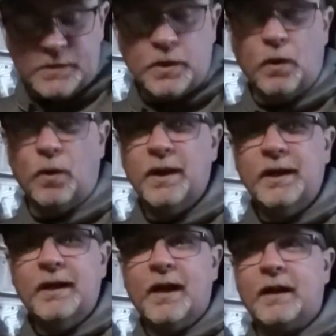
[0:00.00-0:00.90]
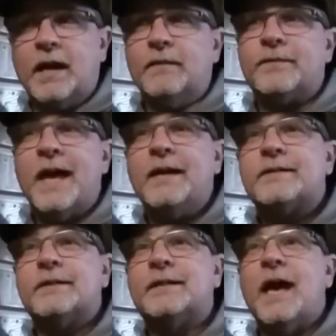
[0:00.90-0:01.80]
So again,
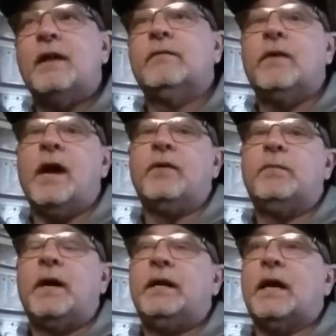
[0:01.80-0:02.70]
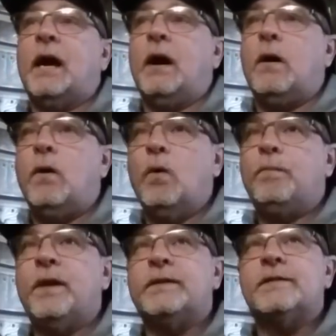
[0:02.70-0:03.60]
thanks again, everybody. I
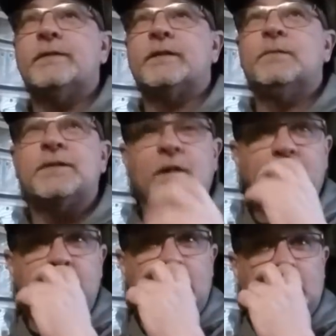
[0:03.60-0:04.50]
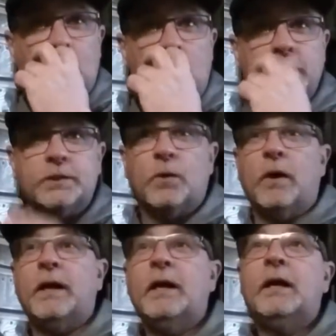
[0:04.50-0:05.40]
hope that this is going to be something that you all
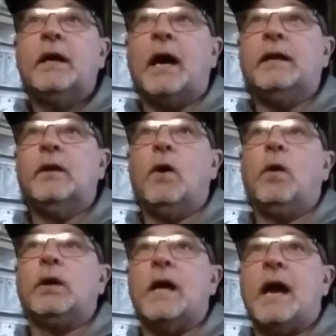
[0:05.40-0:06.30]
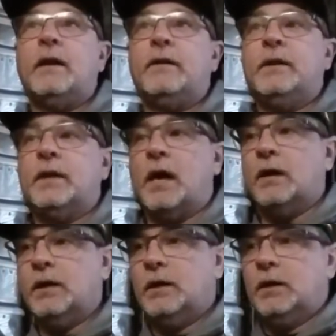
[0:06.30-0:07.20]
enjoy. I know a lot of the
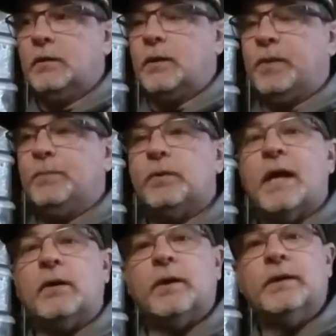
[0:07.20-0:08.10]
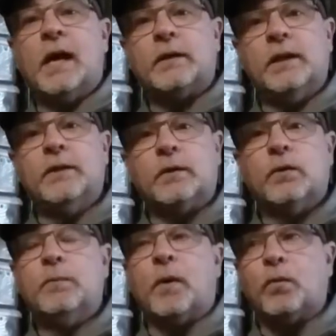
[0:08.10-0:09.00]
people that are in the
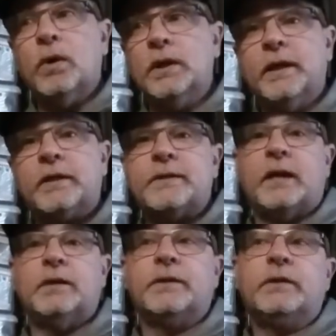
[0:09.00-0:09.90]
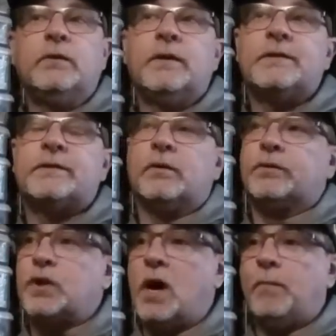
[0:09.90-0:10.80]
group are really excited to do this. They're
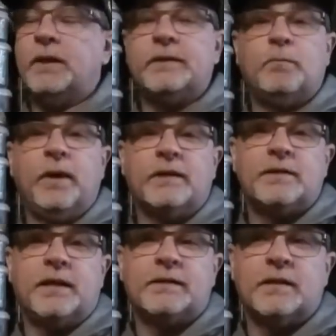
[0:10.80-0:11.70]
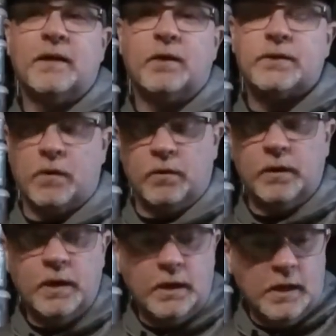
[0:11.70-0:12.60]
chomping at the bit to get to their
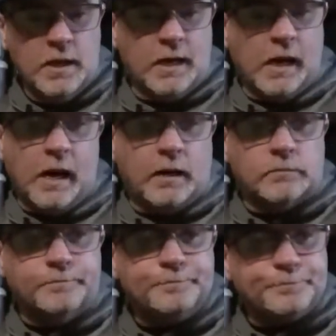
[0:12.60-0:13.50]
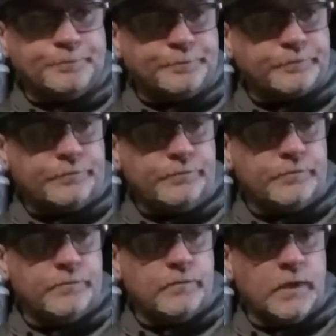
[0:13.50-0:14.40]
turn.
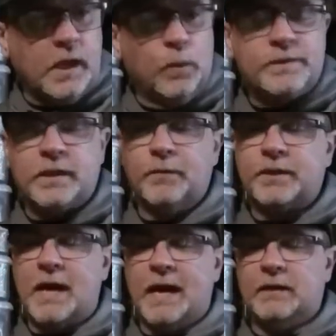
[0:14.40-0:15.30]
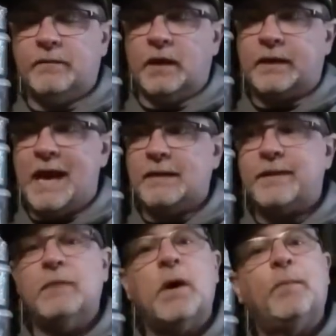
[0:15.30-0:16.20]
It was a kind of a Cat
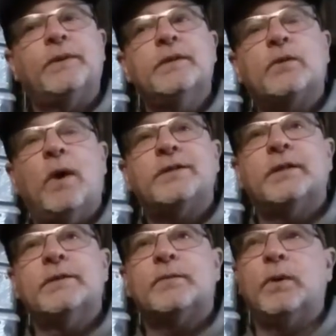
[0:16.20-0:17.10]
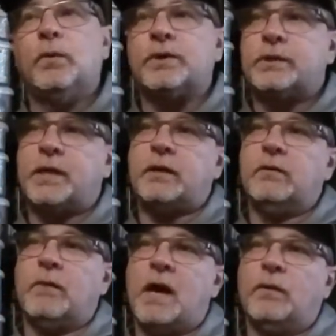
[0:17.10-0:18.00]
came up with these questions. We were
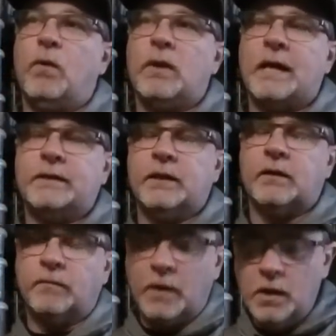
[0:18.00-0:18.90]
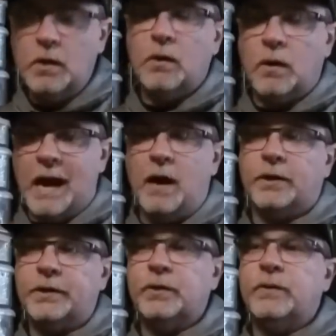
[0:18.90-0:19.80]
kicking around the whole idea of
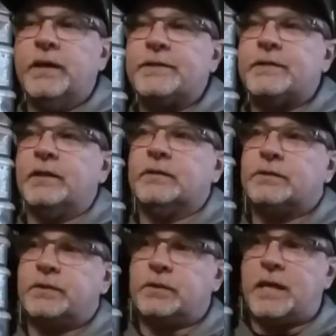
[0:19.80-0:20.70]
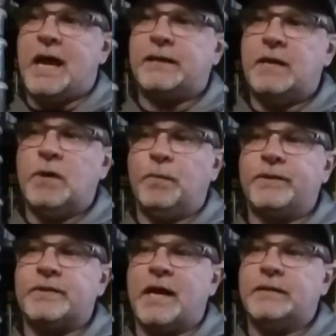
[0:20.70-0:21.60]
how to do this, and Cat came up
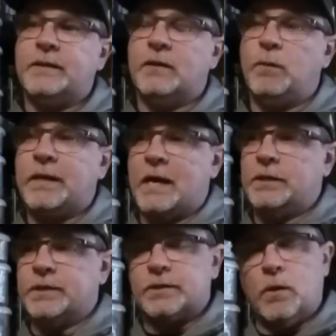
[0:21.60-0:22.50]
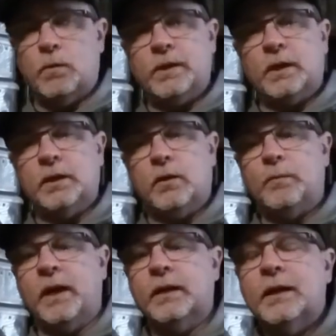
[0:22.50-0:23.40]
with this idea. We kind of just honed it a
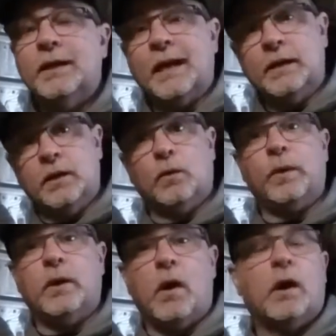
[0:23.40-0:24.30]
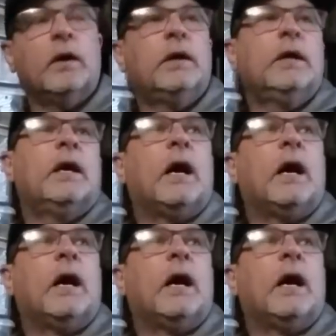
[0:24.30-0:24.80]
little bit, and here we are.